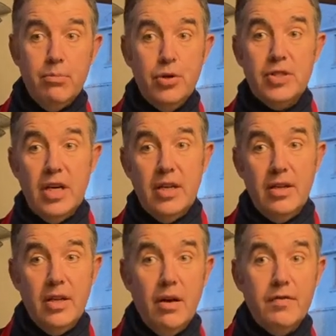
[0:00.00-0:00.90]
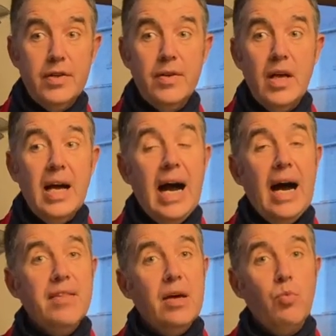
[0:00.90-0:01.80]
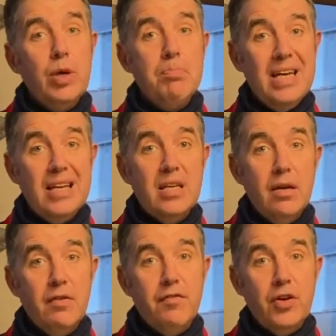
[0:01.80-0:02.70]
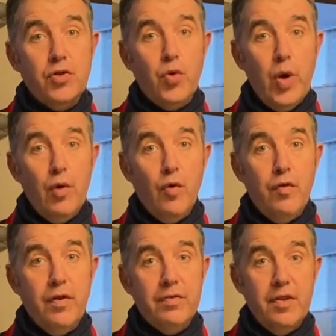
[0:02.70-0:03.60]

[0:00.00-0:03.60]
put it in the oven, and then we bake it for 12